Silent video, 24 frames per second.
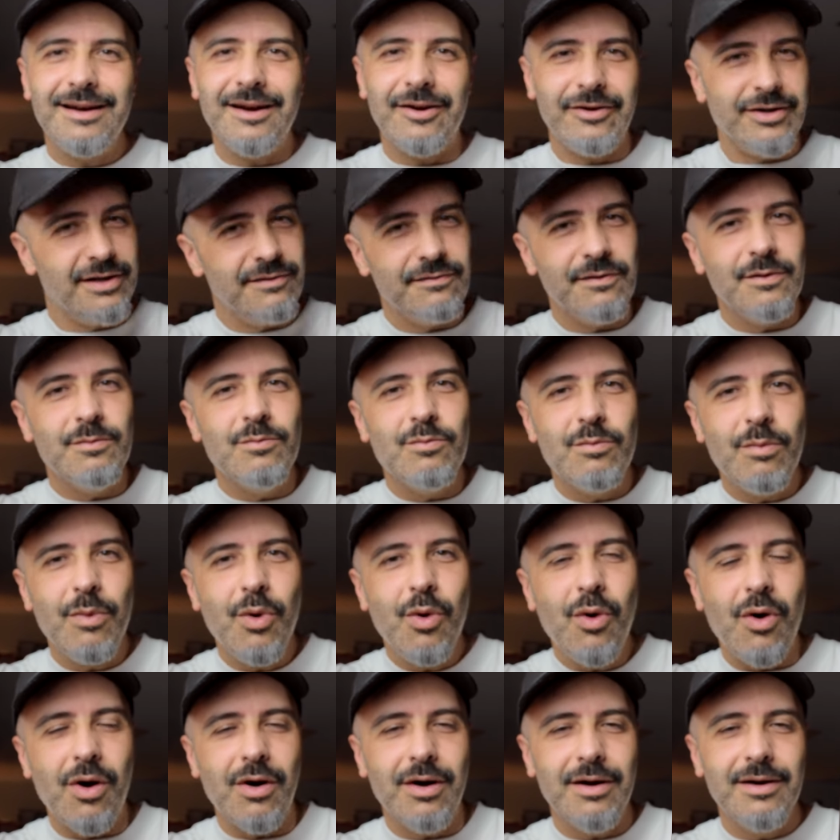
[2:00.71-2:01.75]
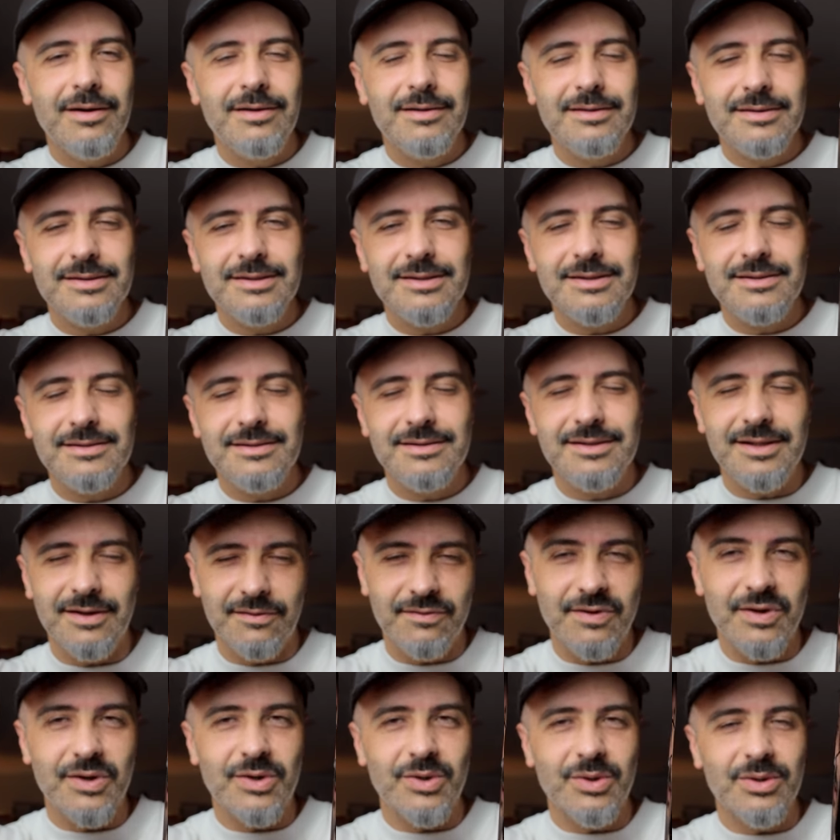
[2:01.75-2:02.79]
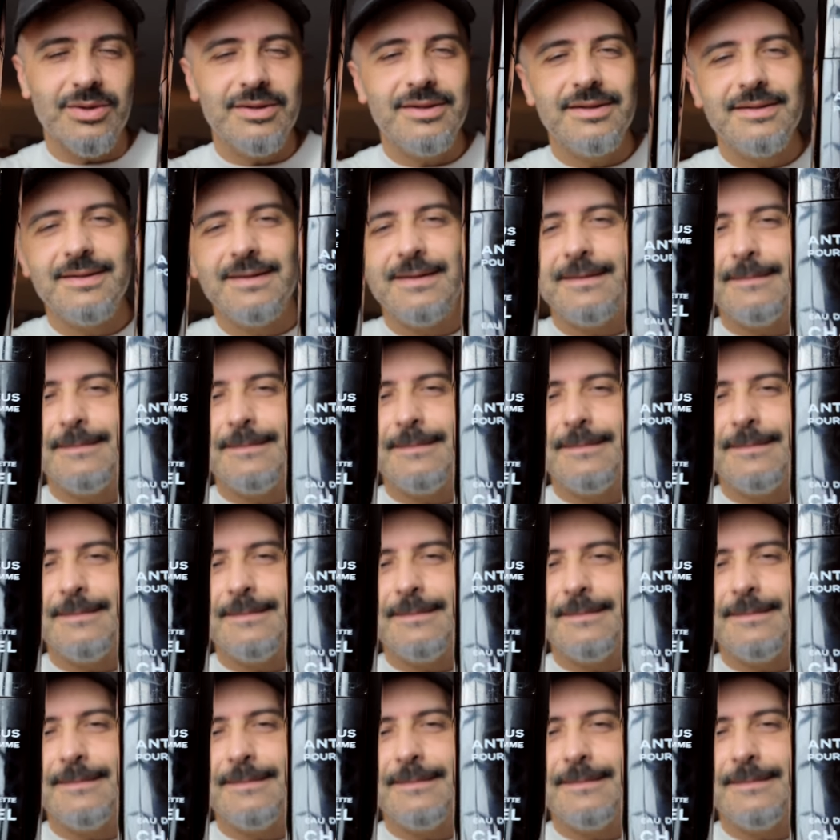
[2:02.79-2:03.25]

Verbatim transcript: are even more difficult.